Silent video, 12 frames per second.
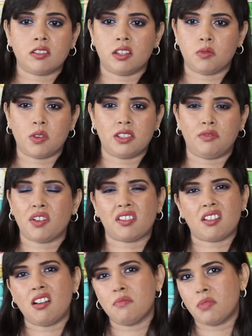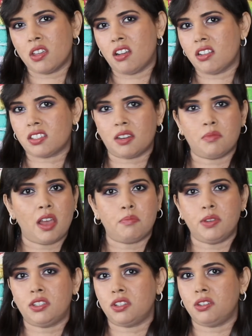Otherwise, if I can't be asked, I'm
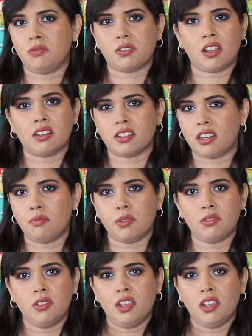happy to use Hada Labo